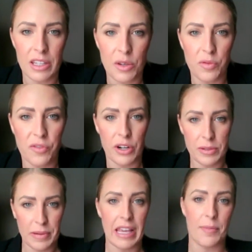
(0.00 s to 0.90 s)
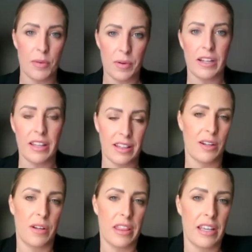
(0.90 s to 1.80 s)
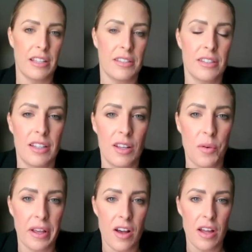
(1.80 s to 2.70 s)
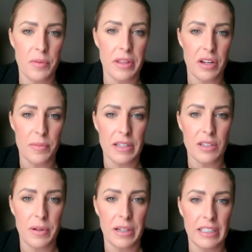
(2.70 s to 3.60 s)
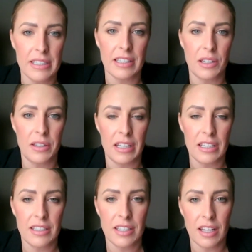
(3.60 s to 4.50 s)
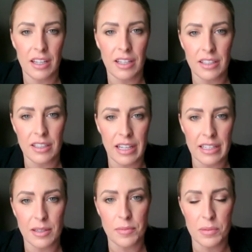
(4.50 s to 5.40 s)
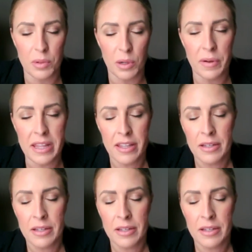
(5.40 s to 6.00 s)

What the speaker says: you first became aware that there were things going on with your mental wellness that you needed to get some support with?